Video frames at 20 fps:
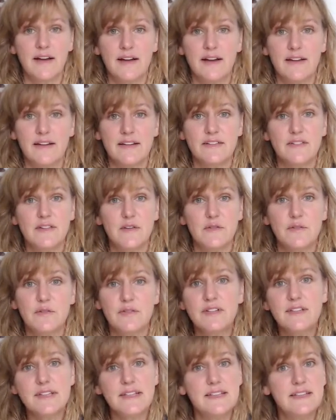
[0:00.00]
It's a
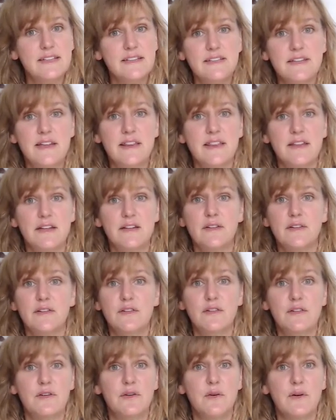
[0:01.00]
really easy thing to
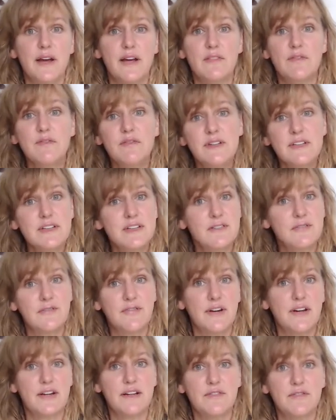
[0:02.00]
do and really
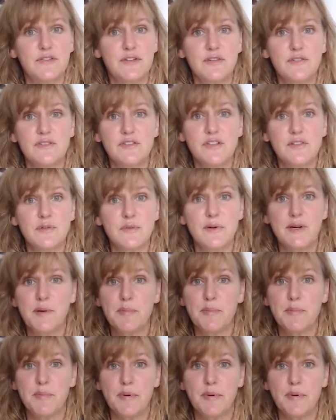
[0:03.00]
fun if you just want to